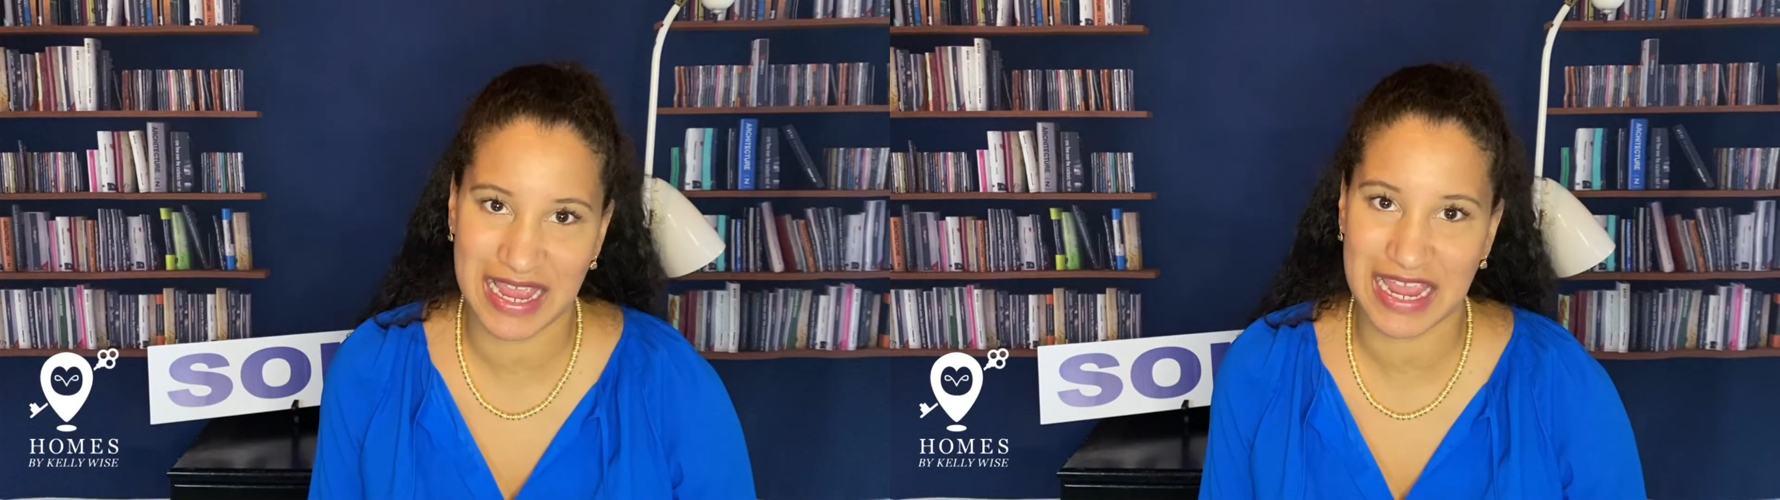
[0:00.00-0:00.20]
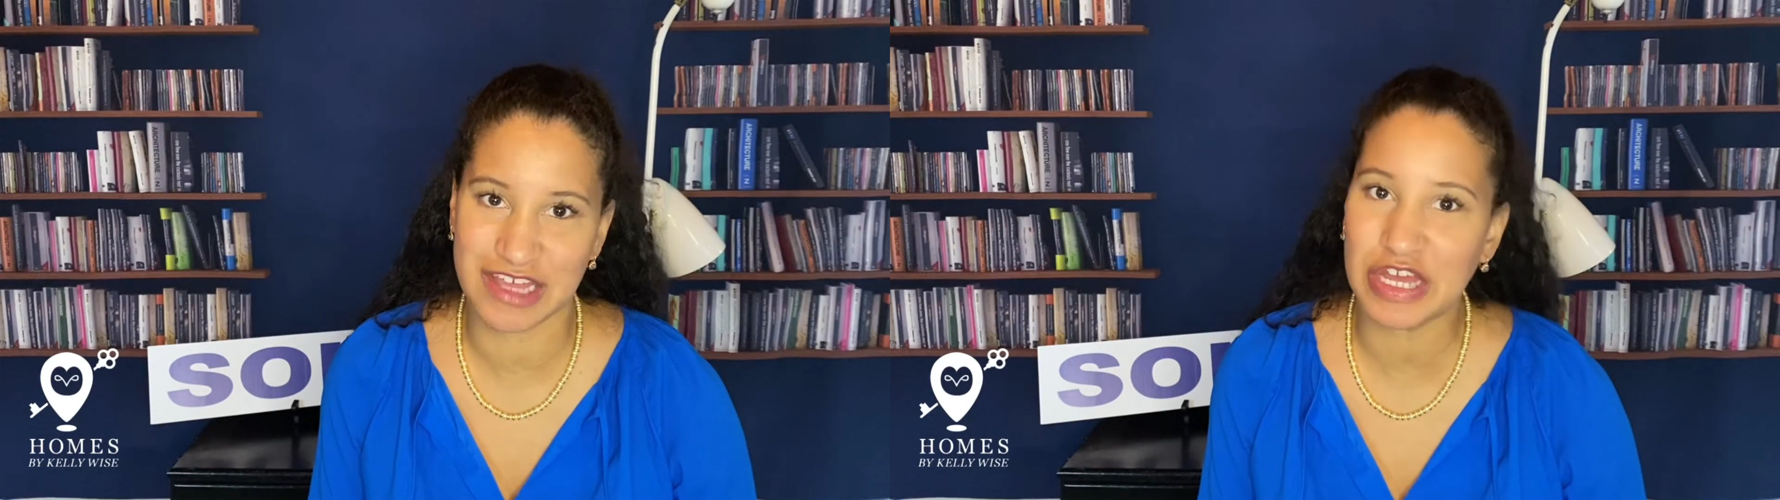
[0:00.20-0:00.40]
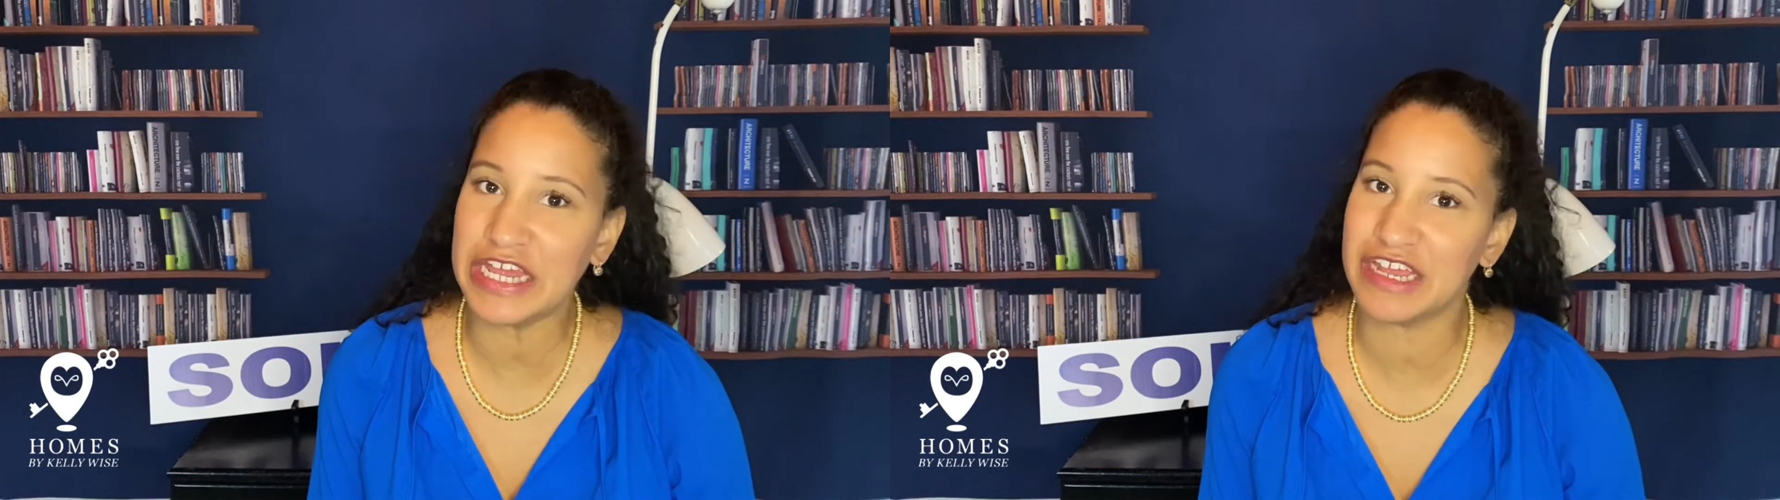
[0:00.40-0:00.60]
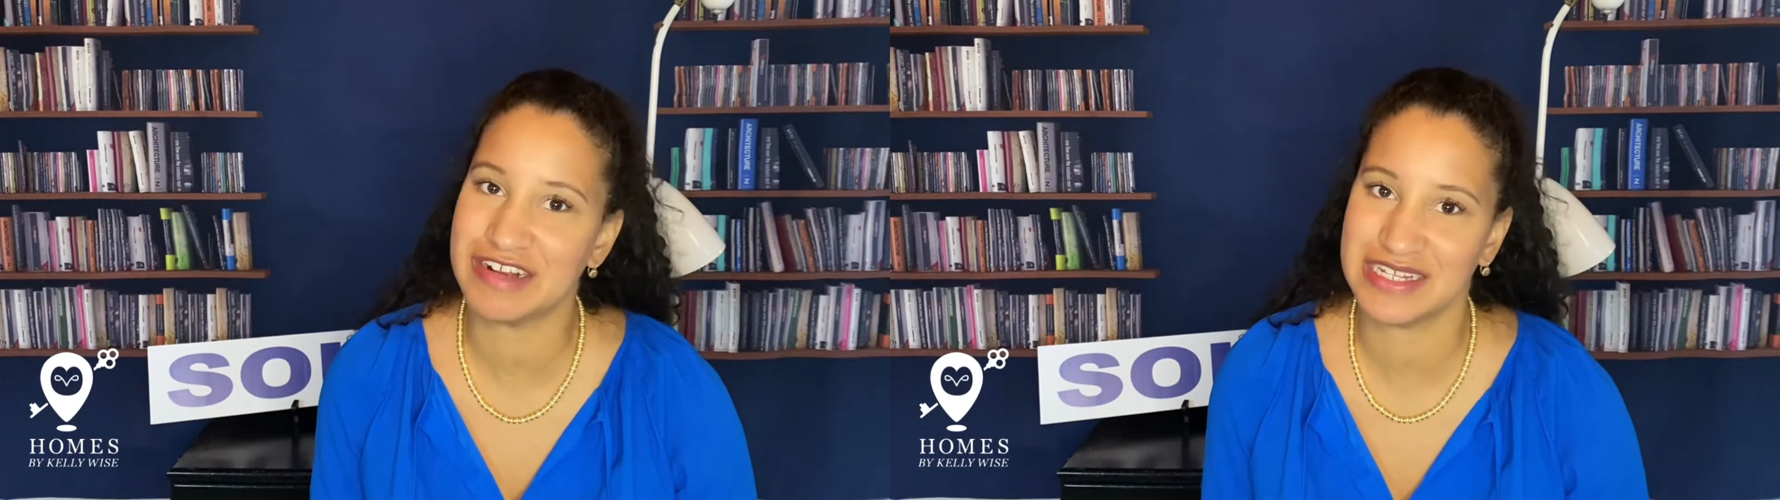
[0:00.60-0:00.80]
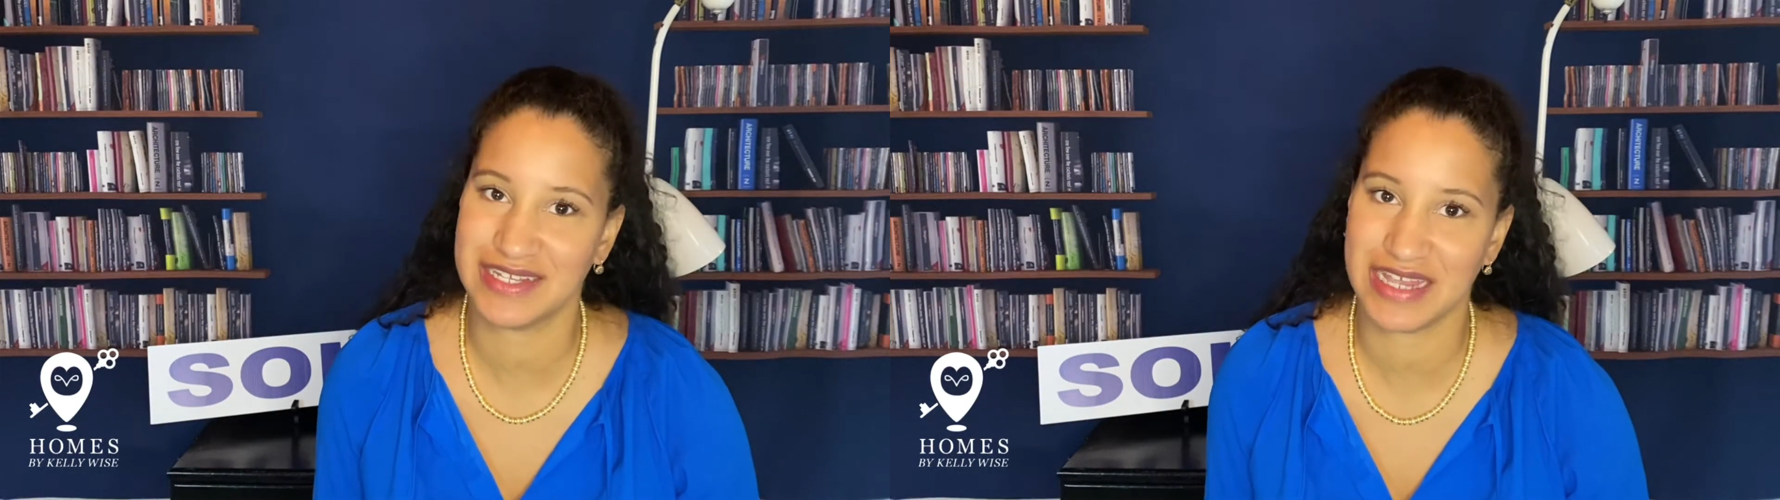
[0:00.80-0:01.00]
agent here in
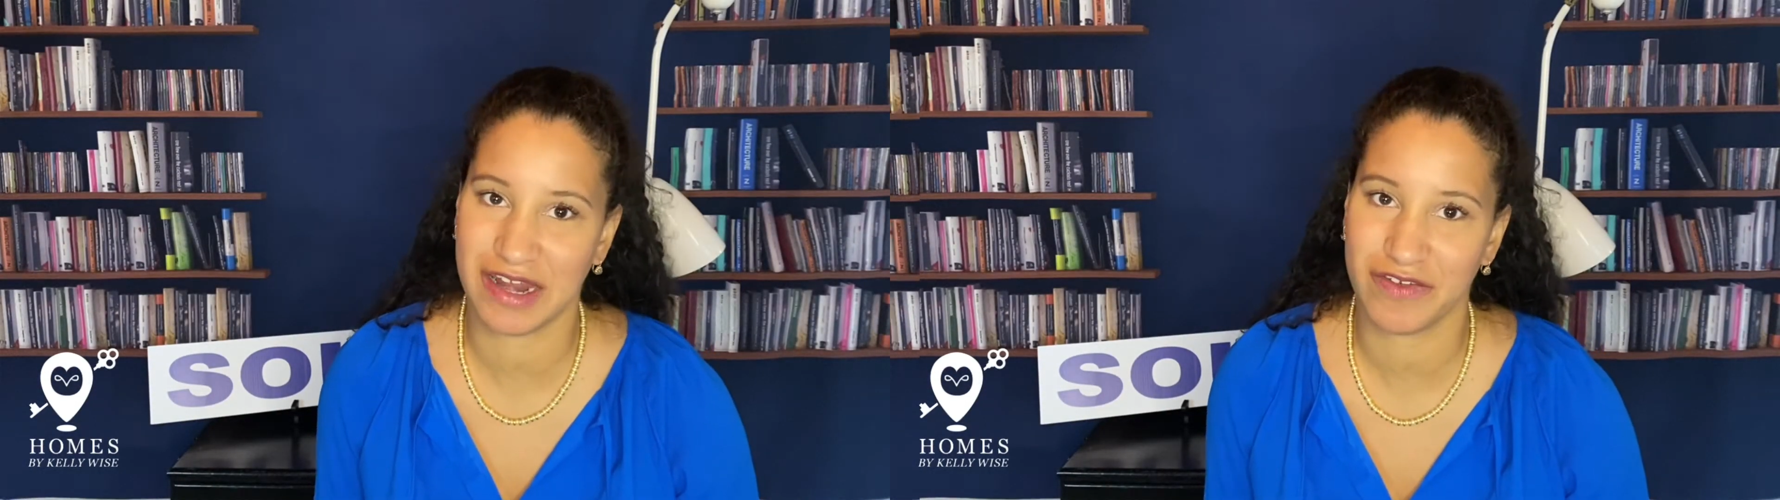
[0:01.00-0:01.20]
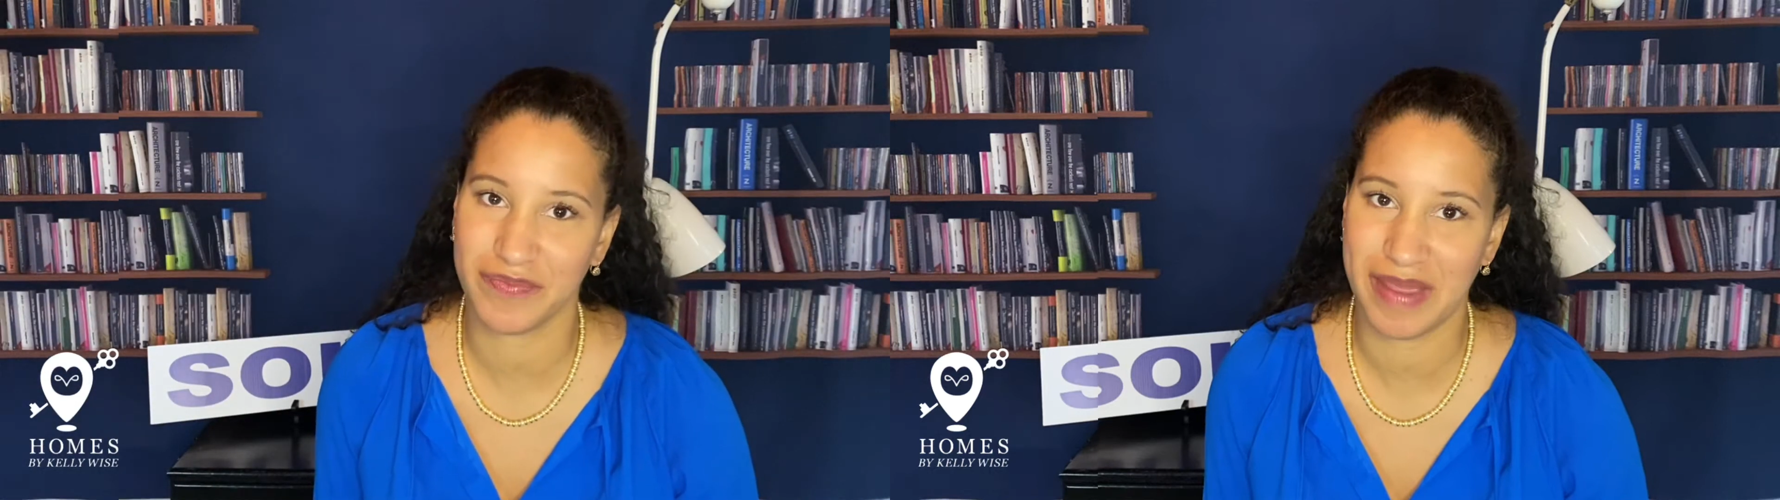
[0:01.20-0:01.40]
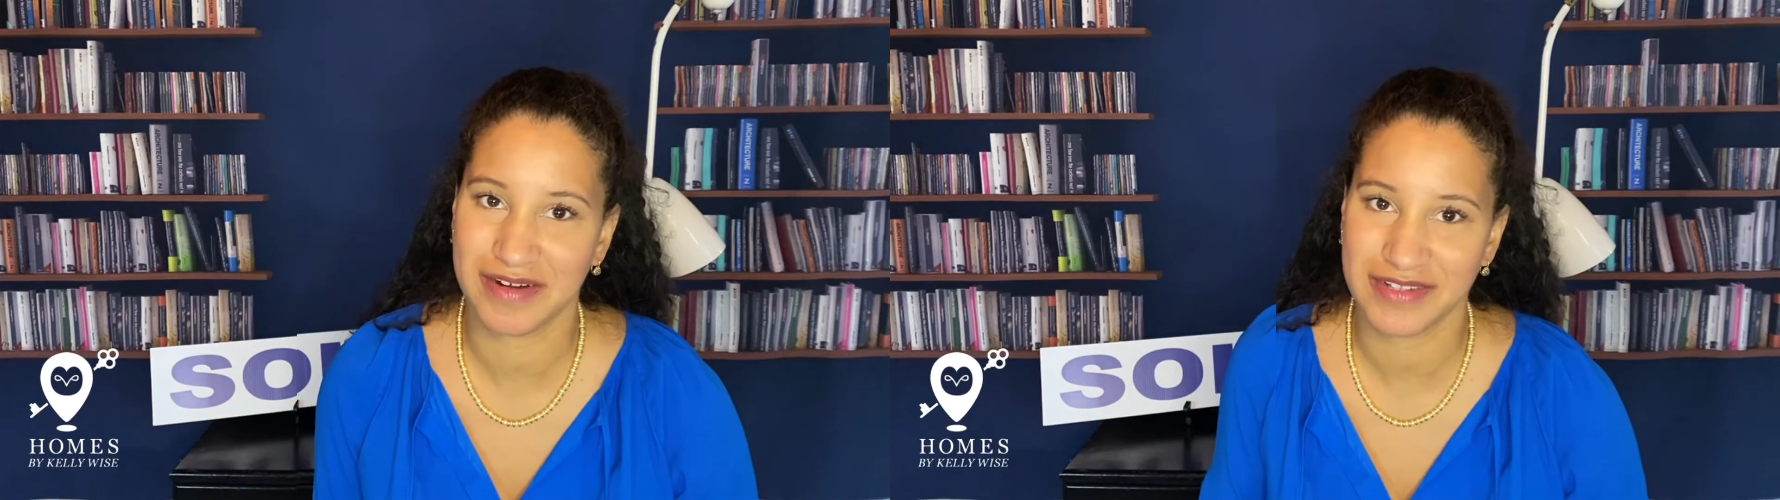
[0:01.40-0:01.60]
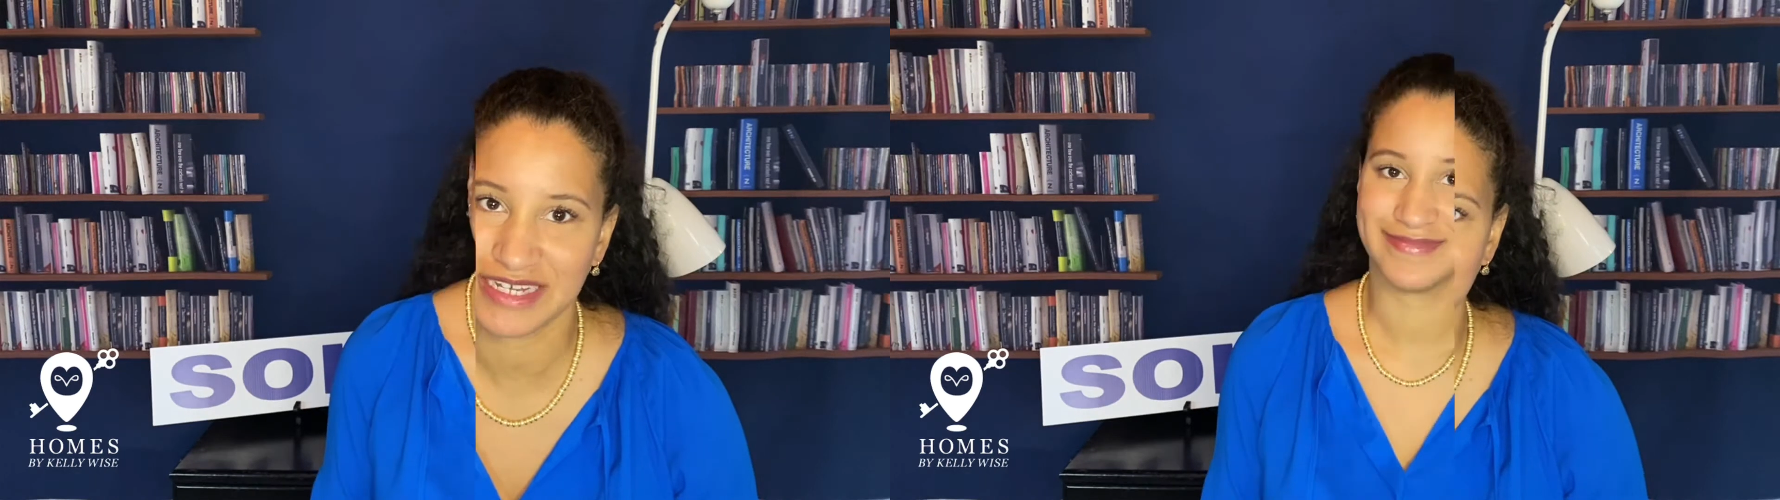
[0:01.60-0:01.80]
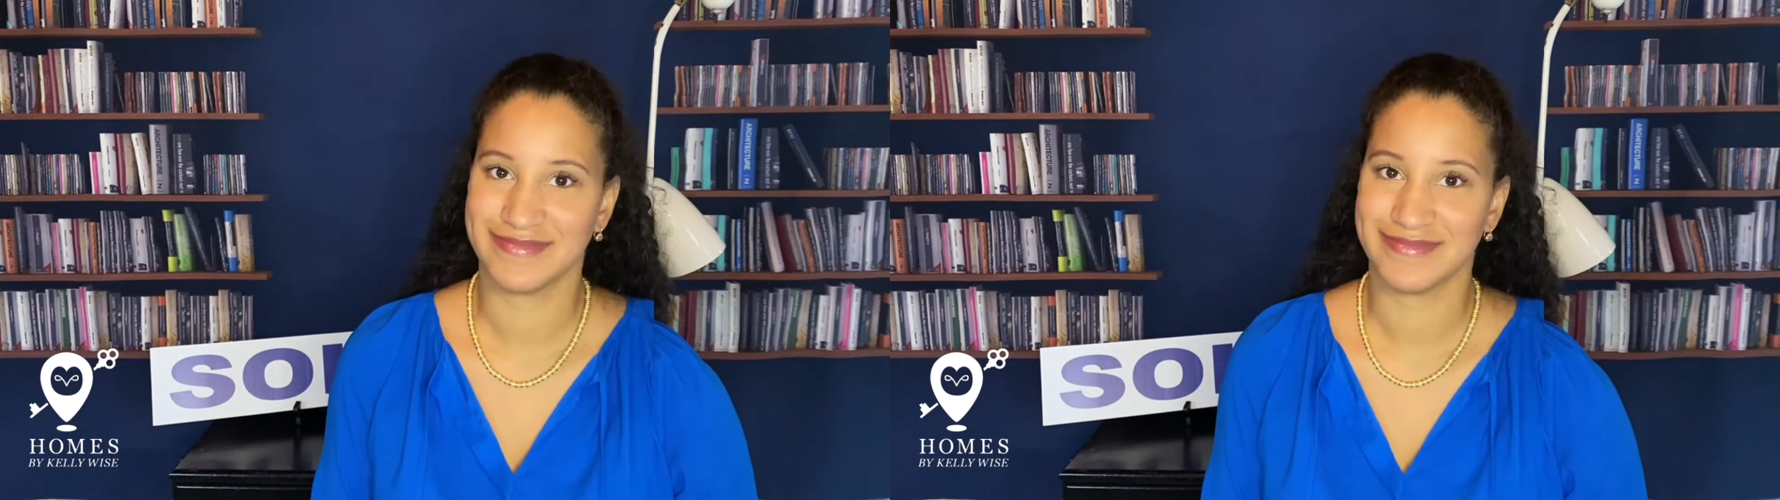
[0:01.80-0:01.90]
the state of Maryland.